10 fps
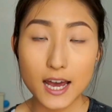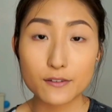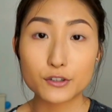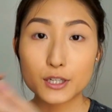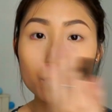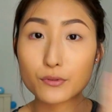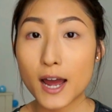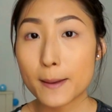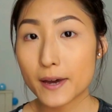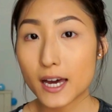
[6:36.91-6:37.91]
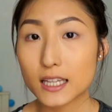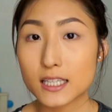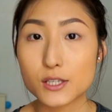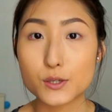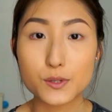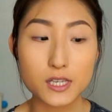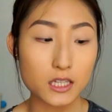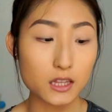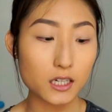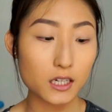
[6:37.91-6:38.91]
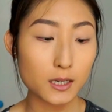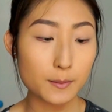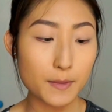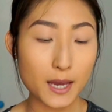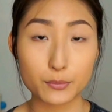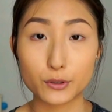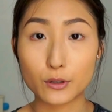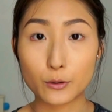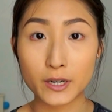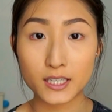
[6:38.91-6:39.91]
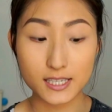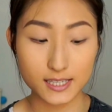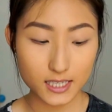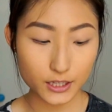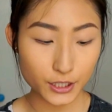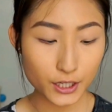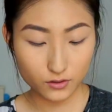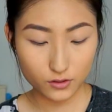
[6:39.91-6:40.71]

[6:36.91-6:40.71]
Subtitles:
I've already primed my eyelids using the MAC Pro Longwear Concealer,